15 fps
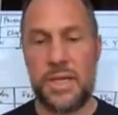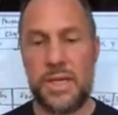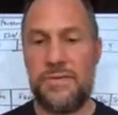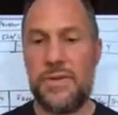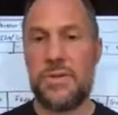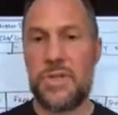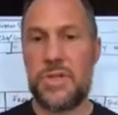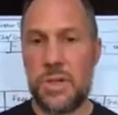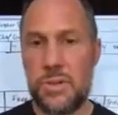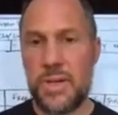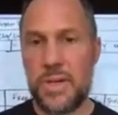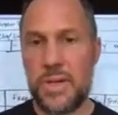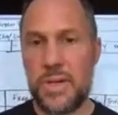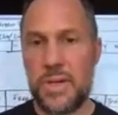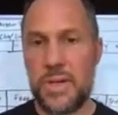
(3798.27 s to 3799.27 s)
If you don't
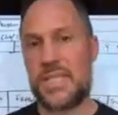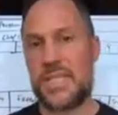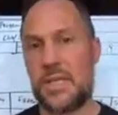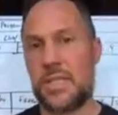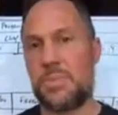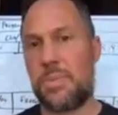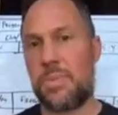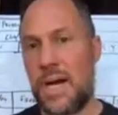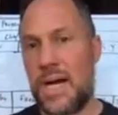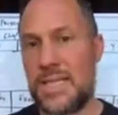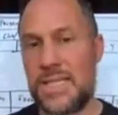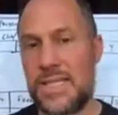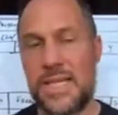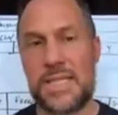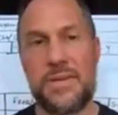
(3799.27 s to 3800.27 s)
have a sales
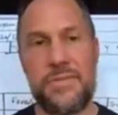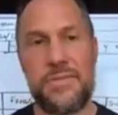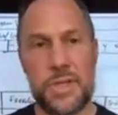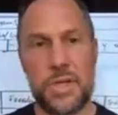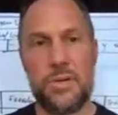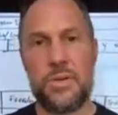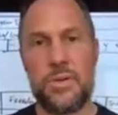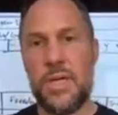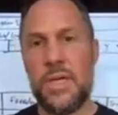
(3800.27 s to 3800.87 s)
process, if you don't